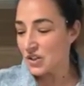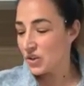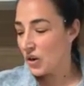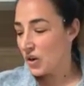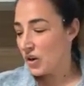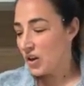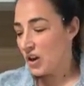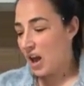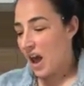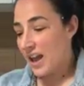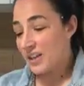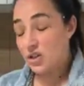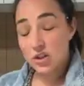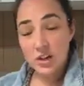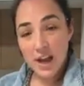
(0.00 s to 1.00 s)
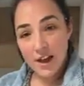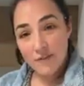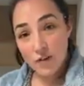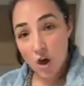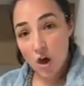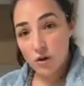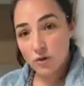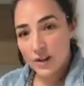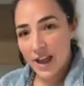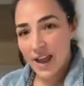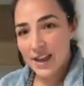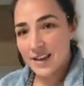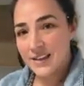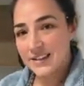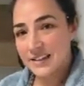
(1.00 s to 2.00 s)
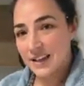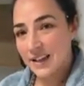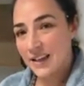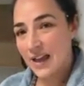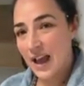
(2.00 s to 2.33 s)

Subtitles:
So I do have cold cakes.